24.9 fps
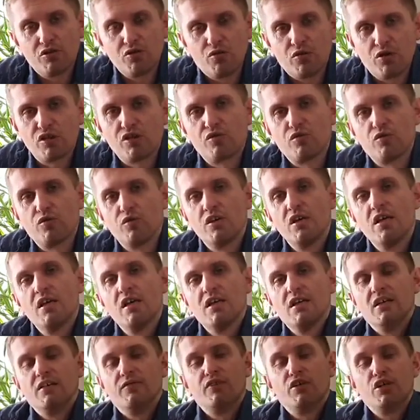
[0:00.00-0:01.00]
that we will
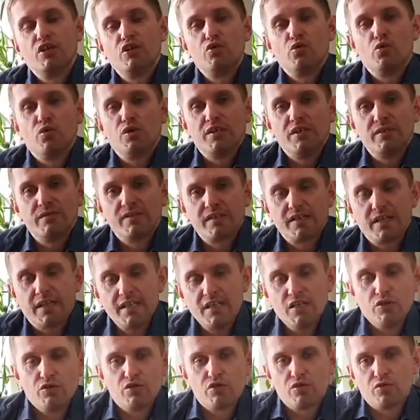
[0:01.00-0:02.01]
change a situation
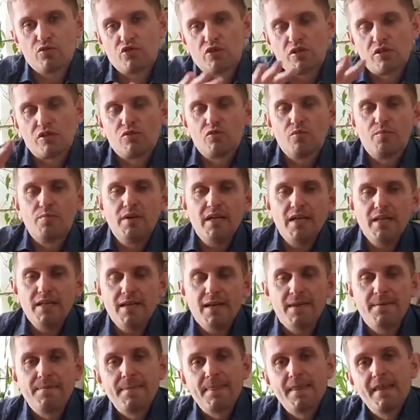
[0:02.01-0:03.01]
in
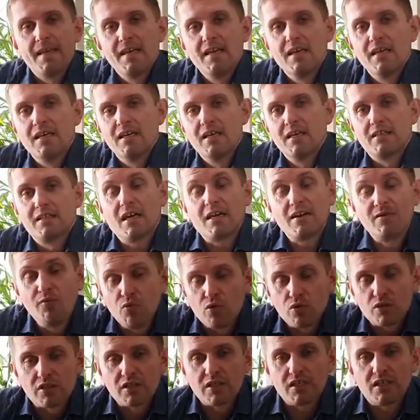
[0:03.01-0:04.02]
region and in the country but
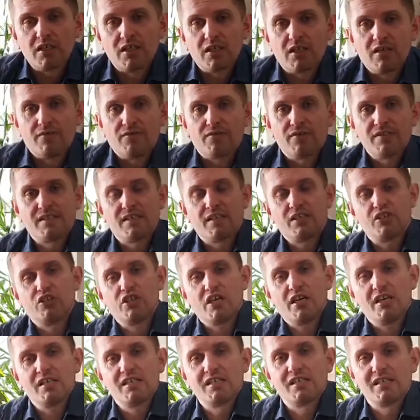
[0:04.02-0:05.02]
it already
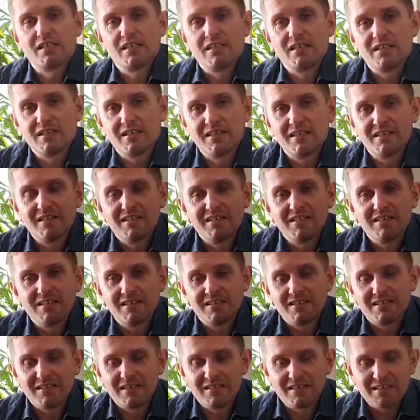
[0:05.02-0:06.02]
deviation
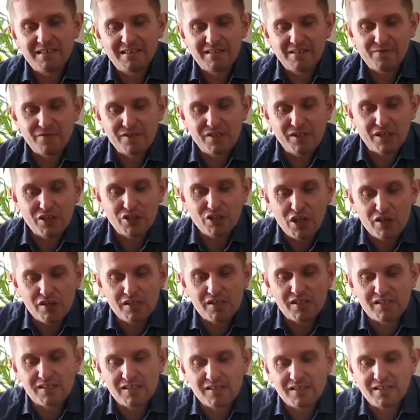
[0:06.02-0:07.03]
and so coming back
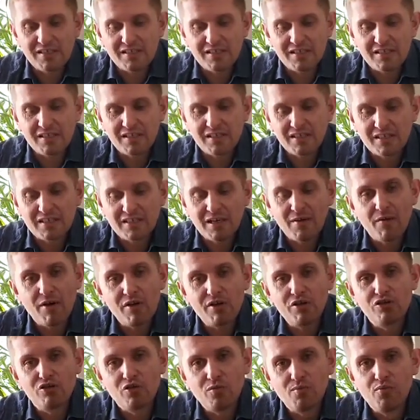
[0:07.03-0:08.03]

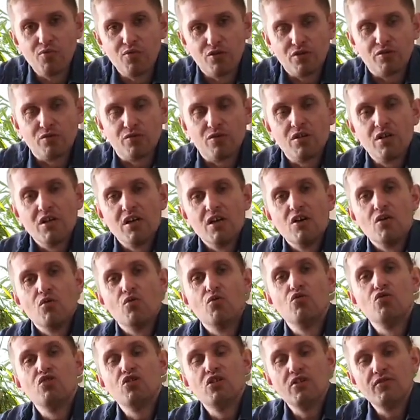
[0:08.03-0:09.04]
to a companion at
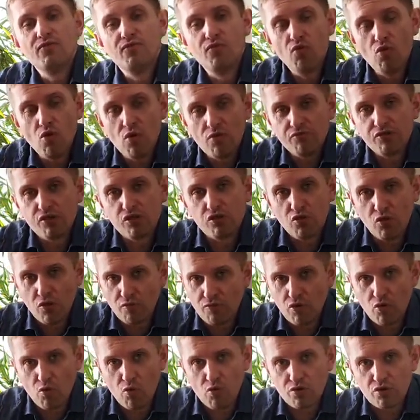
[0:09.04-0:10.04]
it all.
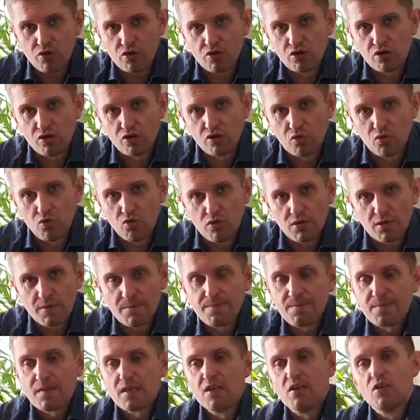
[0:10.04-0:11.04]
There is hands at it
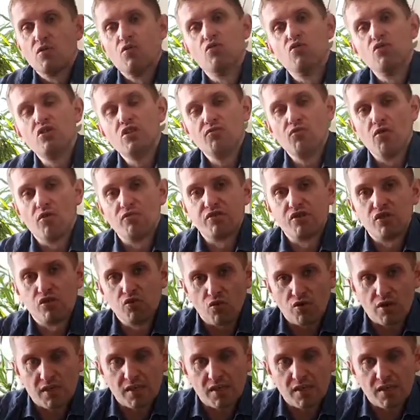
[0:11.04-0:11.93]
all collapses.